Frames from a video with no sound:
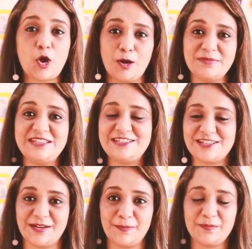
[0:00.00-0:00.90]
common
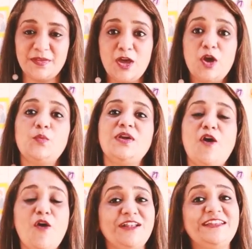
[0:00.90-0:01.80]
term we
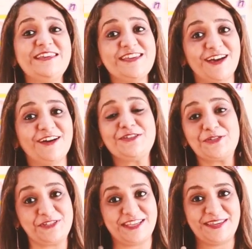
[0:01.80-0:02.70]
all hear
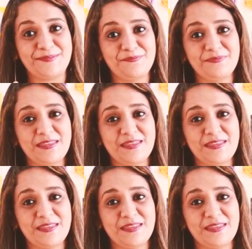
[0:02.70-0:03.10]
today.